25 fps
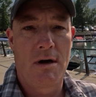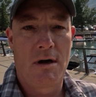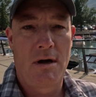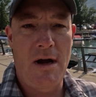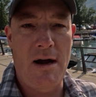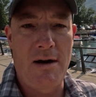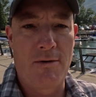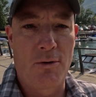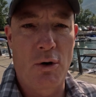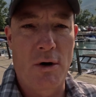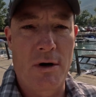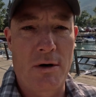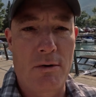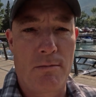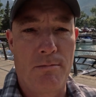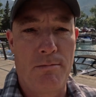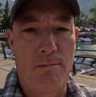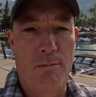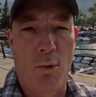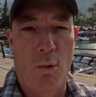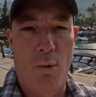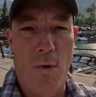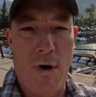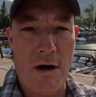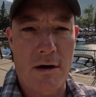Hey everyone,
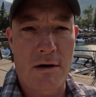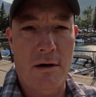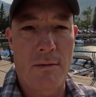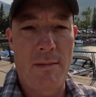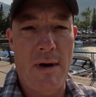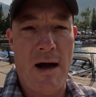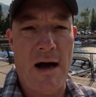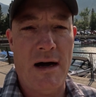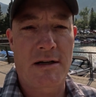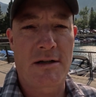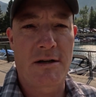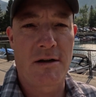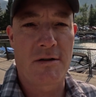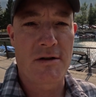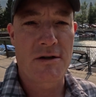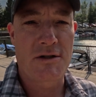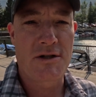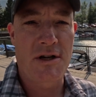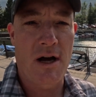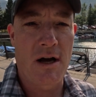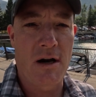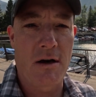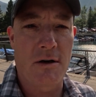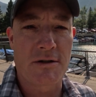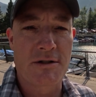welcome back to the
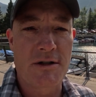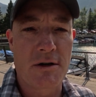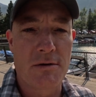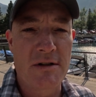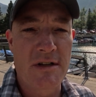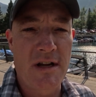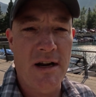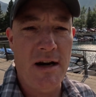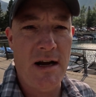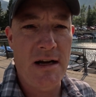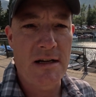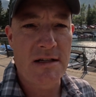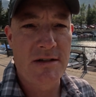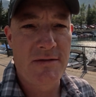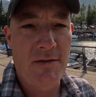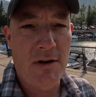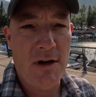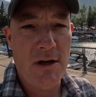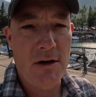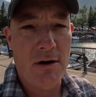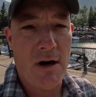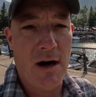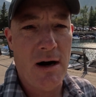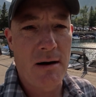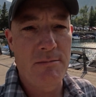channel. So in today's
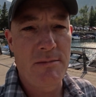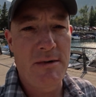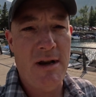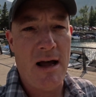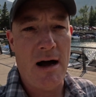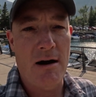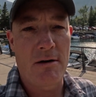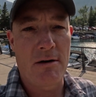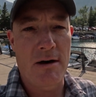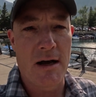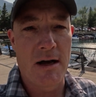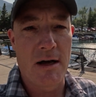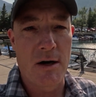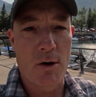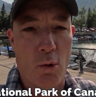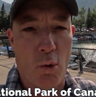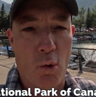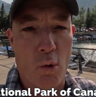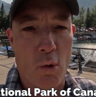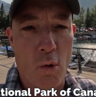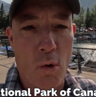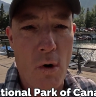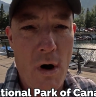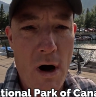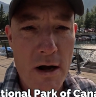video, I'm down
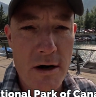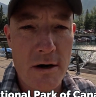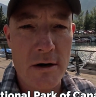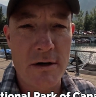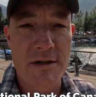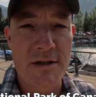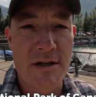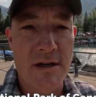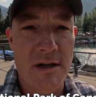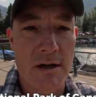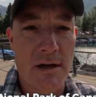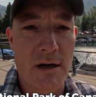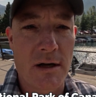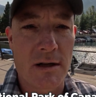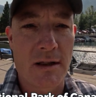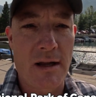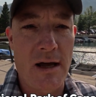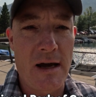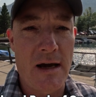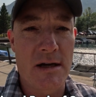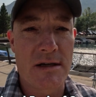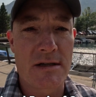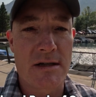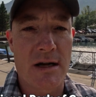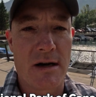in Waterton
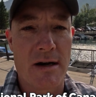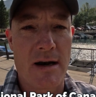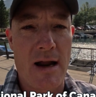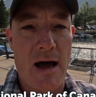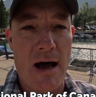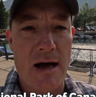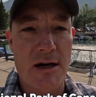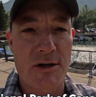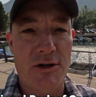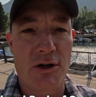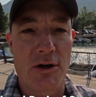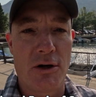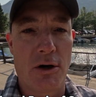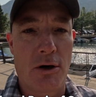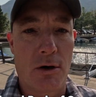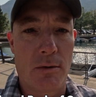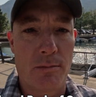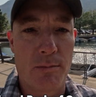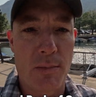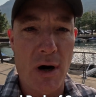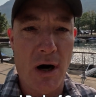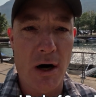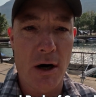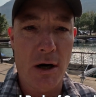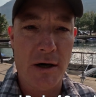Lakes National
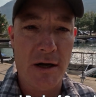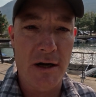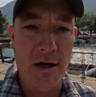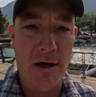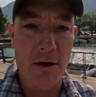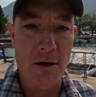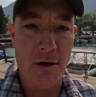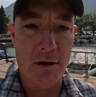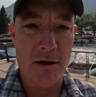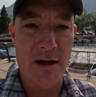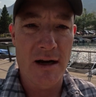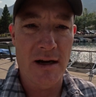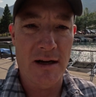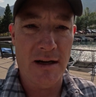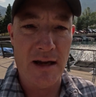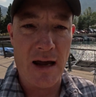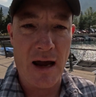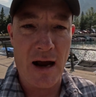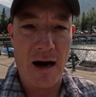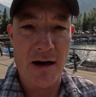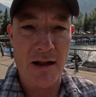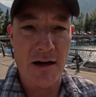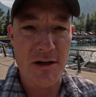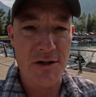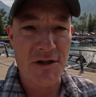Park here in
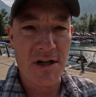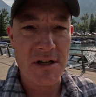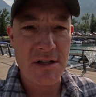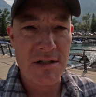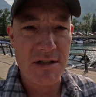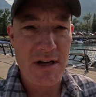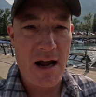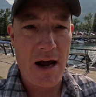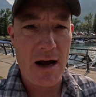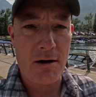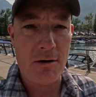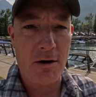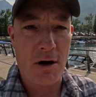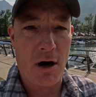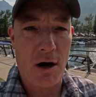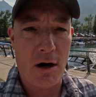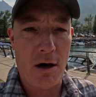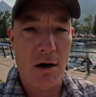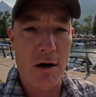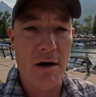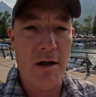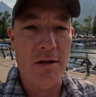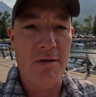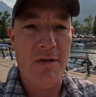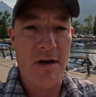Canada, just down
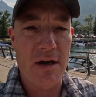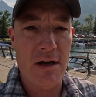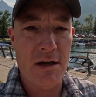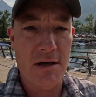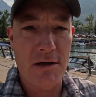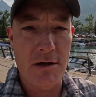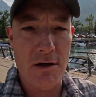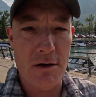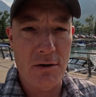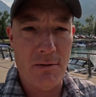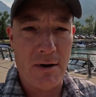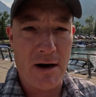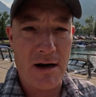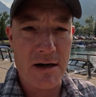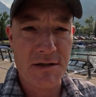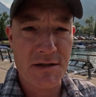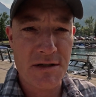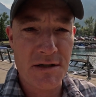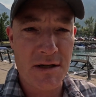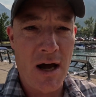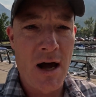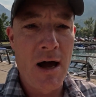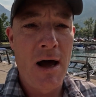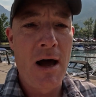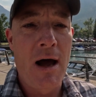on the
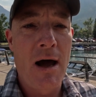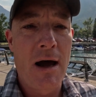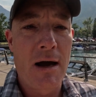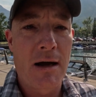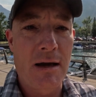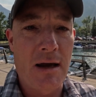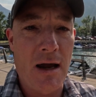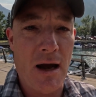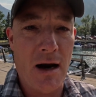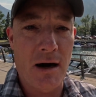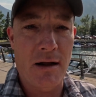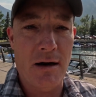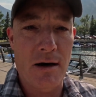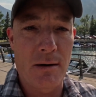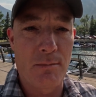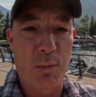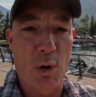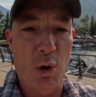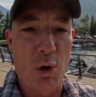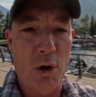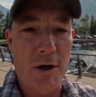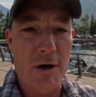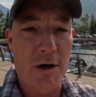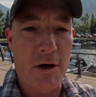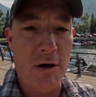US-Canada
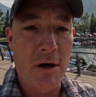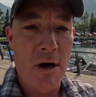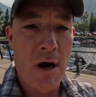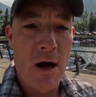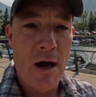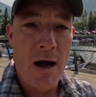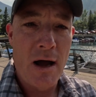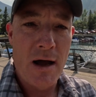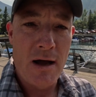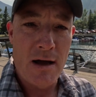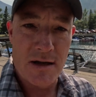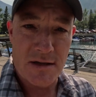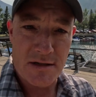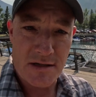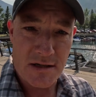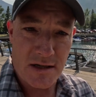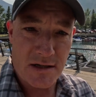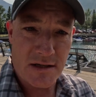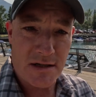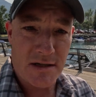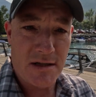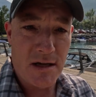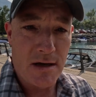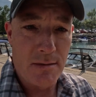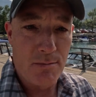border. This
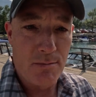is the